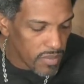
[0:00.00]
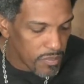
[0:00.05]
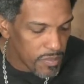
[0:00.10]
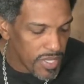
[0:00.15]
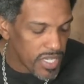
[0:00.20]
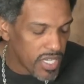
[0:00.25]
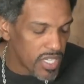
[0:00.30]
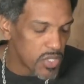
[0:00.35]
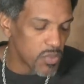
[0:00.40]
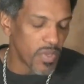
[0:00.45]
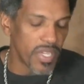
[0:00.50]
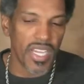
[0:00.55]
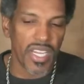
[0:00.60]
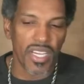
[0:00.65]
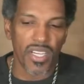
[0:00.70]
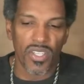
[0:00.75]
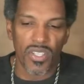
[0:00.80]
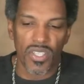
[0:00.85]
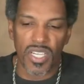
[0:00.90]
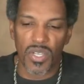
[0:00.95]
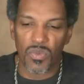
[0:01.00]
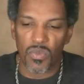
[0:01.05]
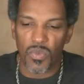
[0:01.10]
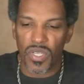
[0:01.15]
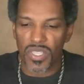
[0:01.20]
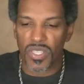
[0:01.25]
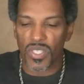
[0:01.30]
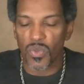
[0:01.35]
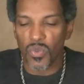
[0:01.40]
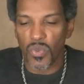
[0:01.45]
Because when I look at
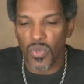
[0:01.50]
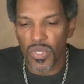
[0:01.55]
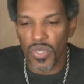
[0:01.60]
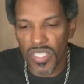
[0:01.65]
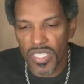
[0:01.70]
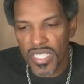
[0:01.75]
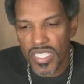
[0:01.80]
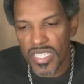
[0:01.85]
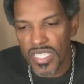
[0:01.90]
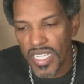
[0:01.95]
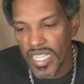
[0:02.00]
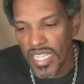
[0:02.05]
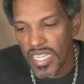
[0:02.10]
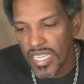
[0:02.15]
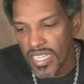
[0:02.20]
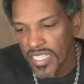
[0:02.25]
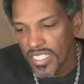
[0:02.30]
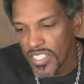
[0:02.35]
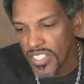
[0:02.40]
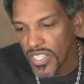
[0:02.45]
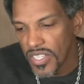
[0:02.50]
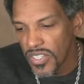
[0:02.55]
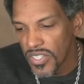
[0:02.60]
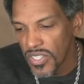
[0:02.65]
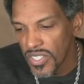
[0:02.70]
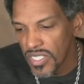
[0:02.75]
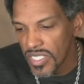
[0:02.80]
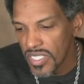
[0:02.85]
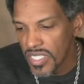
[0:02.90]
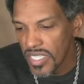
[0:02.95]
what the world today
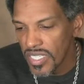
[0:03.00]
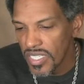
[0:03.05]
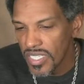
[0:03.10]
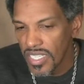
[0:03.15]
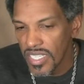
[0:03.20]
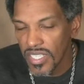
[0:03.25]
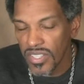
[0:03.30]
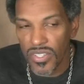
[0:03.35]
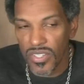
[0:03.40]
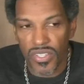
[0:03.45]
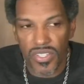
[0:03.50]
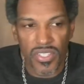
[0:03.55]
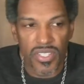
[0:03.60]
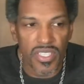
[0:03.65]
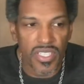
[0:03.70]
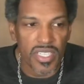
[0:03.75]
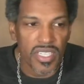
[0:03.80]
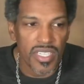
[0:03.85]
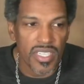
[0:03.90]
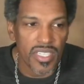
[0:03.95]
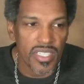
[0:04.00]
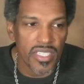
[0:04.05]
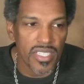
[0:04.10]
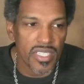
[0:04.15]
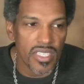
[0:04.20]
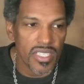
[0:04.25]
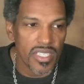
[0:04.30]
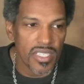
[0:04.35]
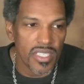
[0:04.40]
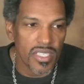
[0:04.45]
considers either
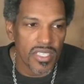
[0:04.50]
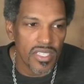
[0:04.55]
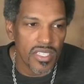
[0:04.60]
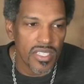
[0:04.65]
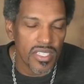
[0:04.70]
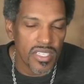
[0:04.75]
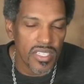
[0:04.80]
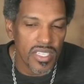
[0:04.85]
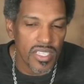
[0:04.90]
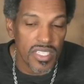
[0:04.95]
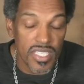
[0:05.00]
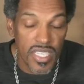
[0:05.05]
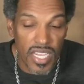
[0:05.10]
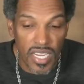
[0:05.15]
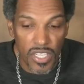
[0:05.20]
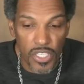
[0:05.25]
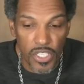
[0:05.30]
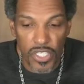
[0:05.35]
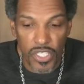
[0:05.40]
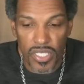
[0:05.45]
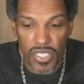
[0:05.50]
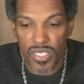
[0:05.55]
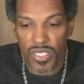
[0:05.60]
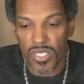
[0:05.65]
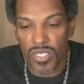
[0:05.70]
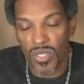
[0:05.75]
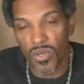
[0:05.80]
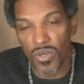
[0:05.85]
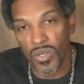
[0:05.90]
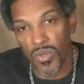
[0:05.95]

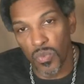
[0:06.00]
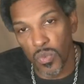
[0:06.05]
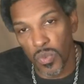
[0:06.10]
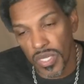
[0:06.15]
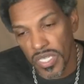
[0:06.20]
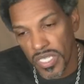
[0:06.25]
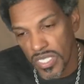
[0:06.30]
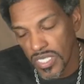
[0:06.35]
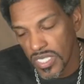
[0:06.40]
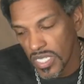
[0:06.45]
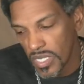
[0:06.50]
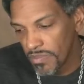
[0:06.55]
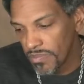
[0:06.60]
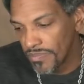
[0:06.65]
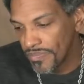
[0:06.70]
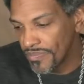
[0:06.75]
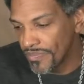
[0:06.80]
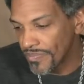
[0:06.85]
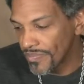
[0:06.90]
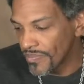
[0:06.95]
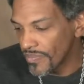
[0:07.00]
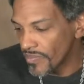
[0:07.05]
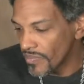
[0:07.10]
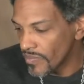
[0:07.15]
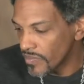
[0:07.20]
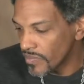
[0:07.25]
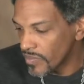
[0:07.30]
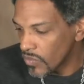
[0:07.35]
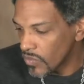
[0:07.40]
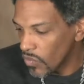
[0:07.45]
intelligence or wisdom
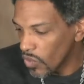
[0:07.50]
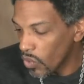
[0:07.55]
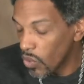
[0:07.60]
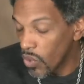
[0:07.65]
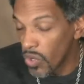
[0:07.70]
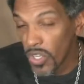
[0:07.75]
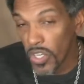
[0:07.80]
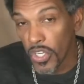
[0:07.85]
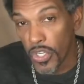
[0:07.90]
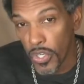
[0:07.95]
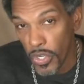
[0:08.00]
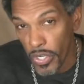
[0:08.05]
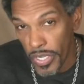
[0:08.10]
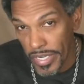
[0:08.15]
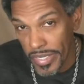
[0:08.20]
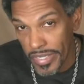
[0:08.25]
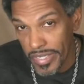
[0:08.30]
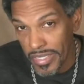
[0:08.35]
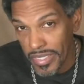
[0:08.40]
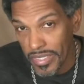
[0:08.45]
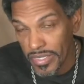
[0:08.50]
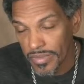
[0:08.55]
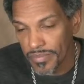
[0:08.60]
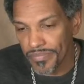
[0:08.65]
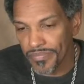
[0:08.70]
or good,